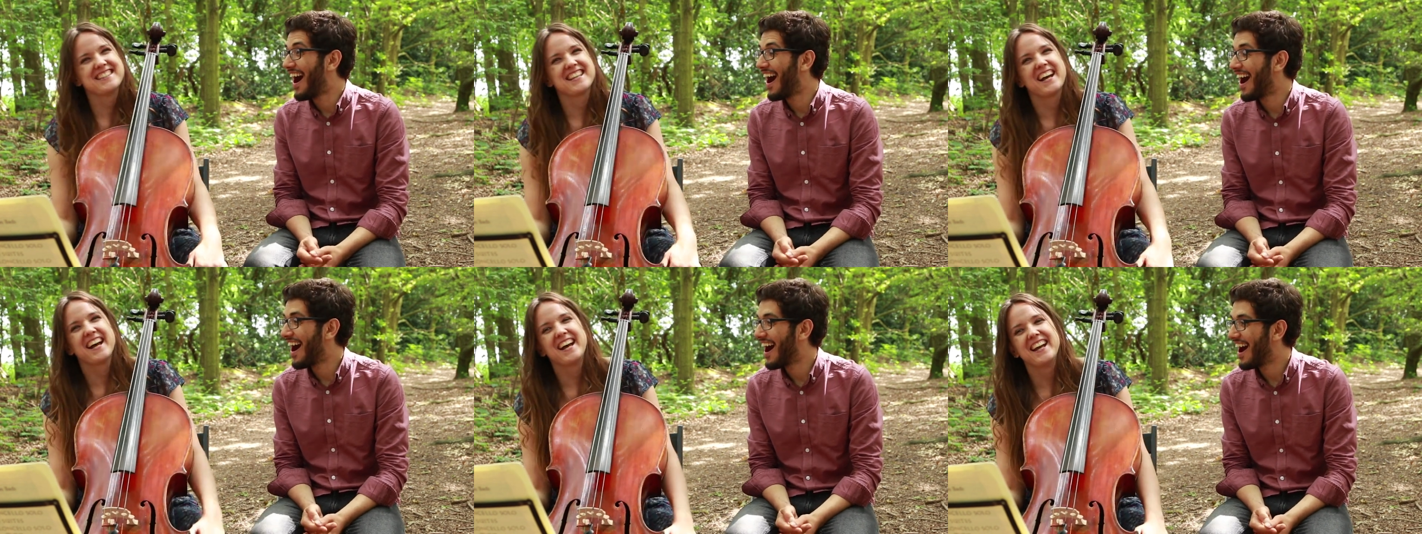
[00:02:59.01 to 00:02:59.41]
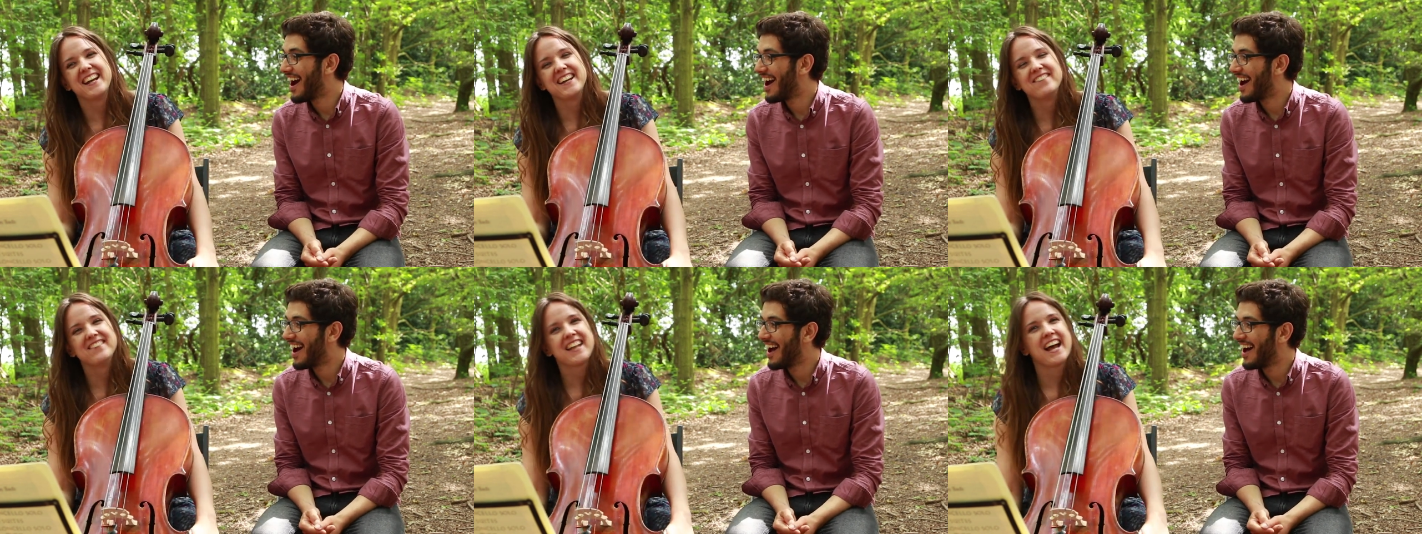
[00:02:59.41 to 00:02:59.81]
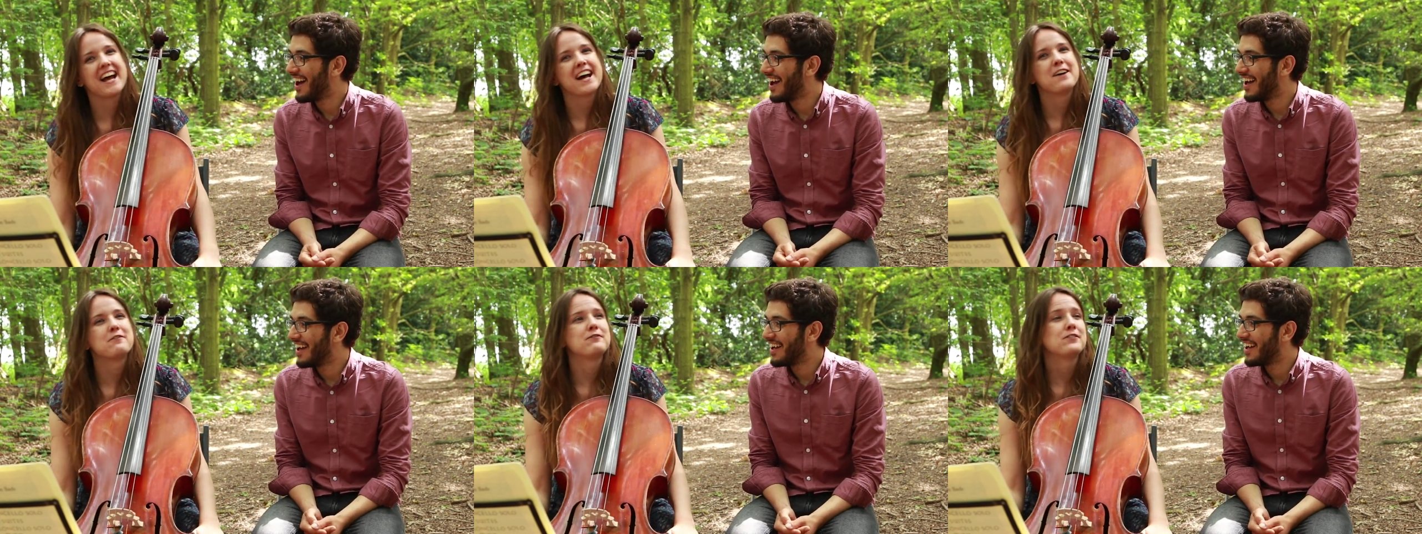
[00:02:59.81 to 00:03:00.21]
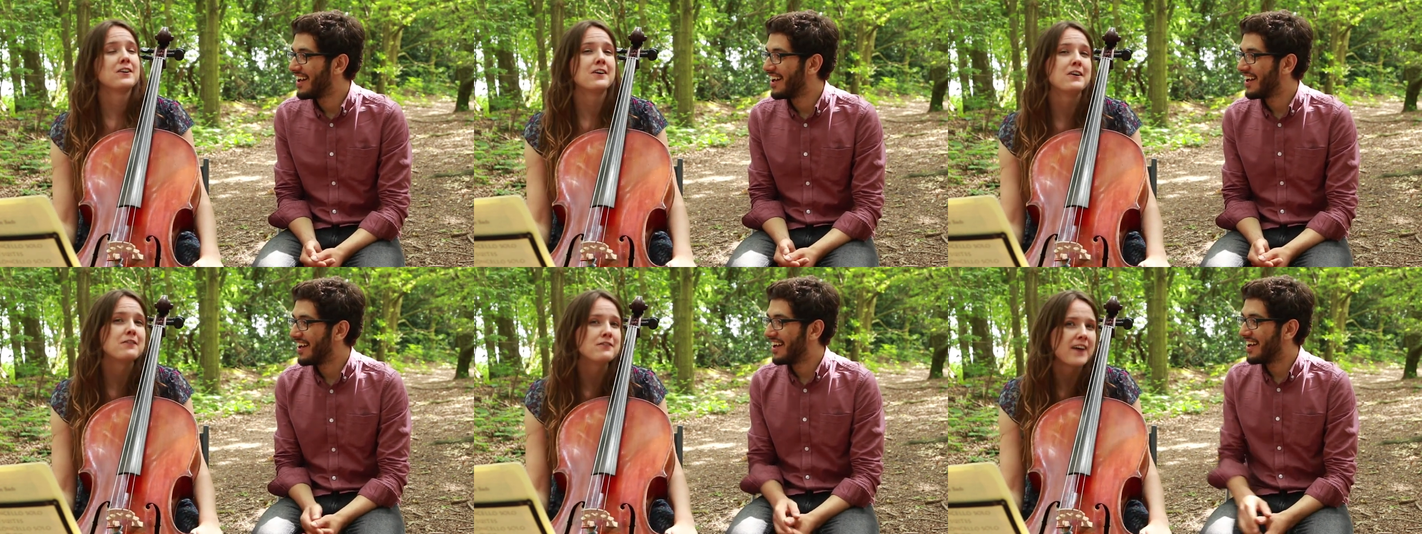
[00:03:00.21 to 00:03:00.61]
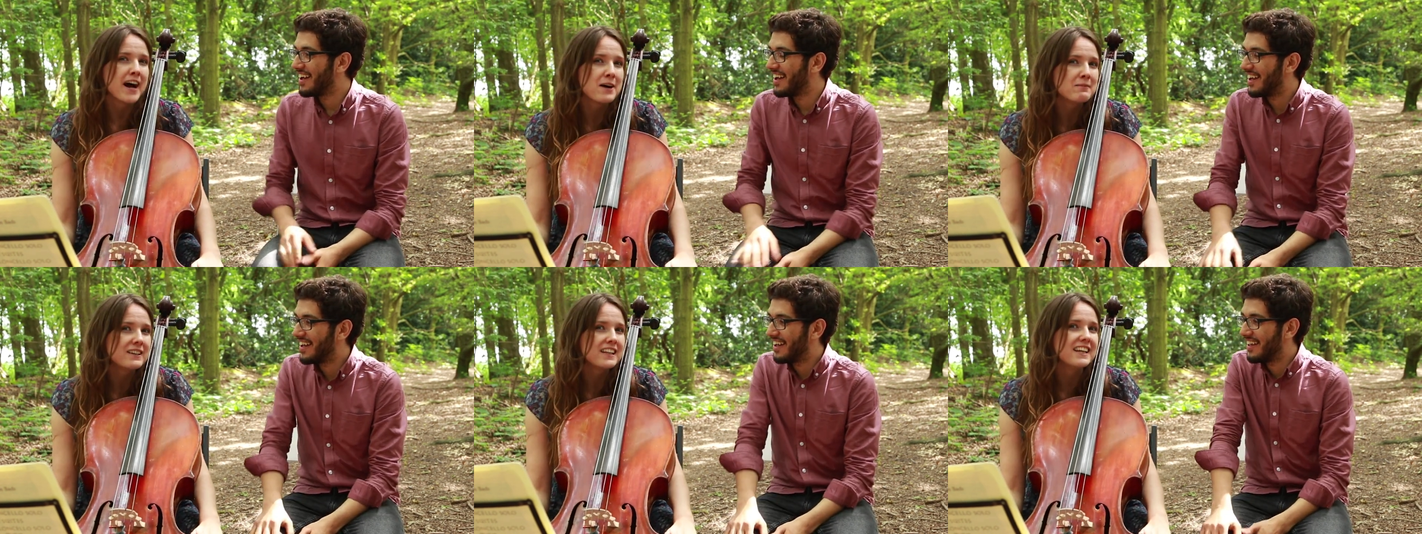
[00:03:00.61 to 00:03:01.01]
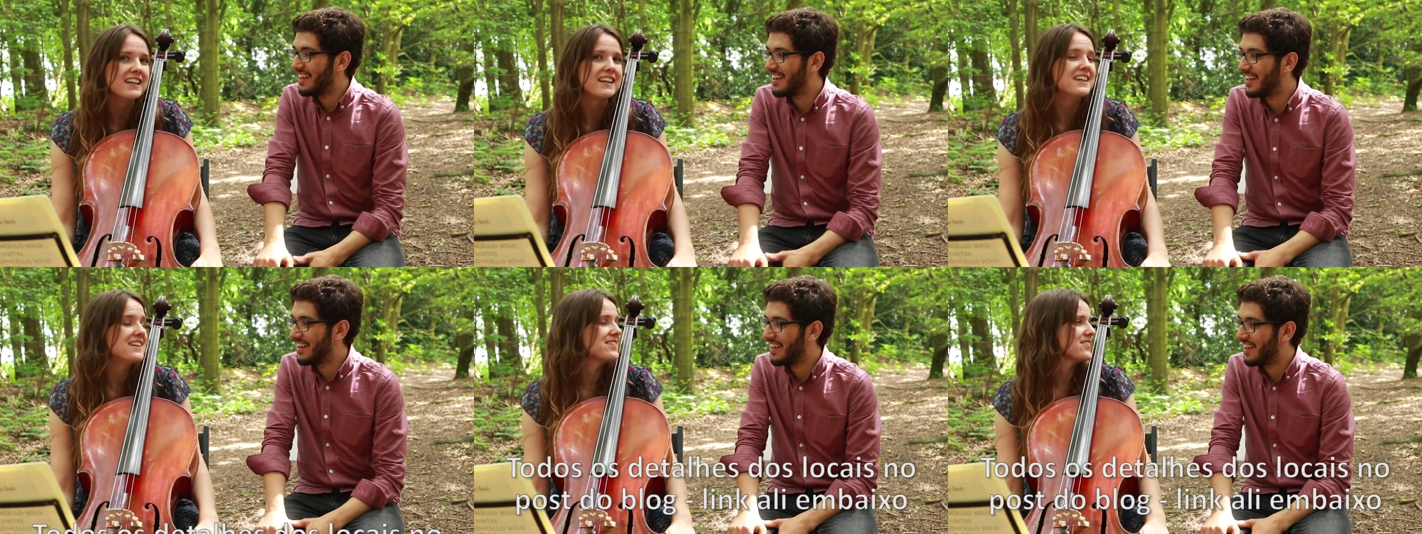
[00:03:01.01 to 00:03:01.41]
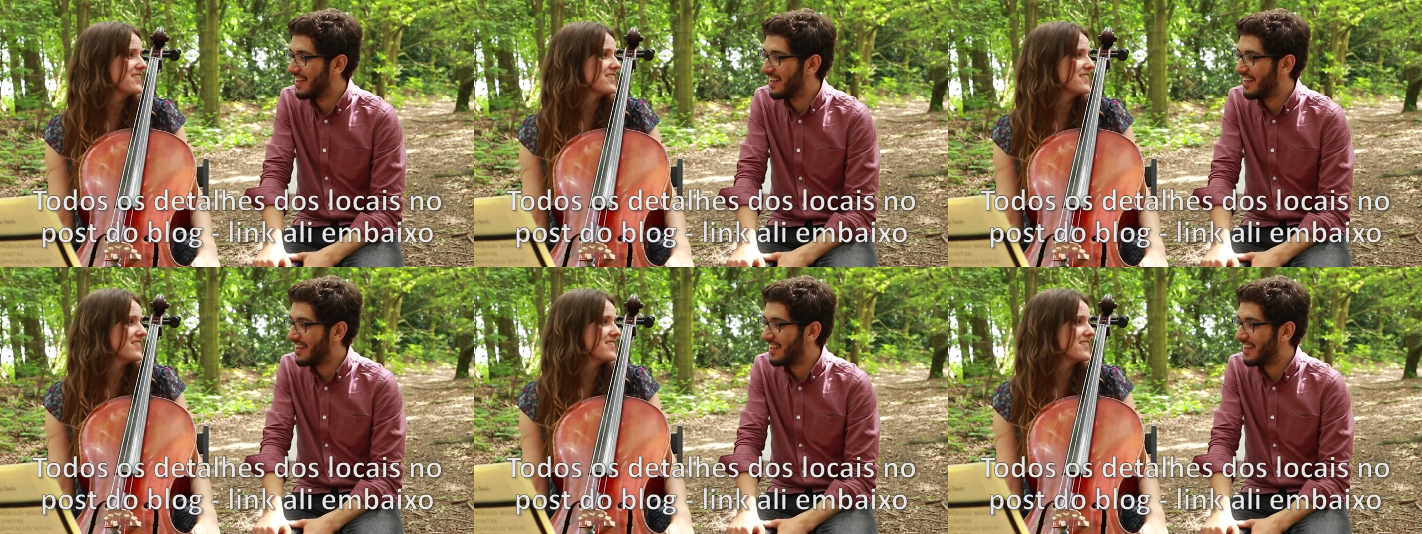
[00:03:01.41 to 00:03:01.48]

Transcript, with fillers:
Speaker 1: So we have Forró Family is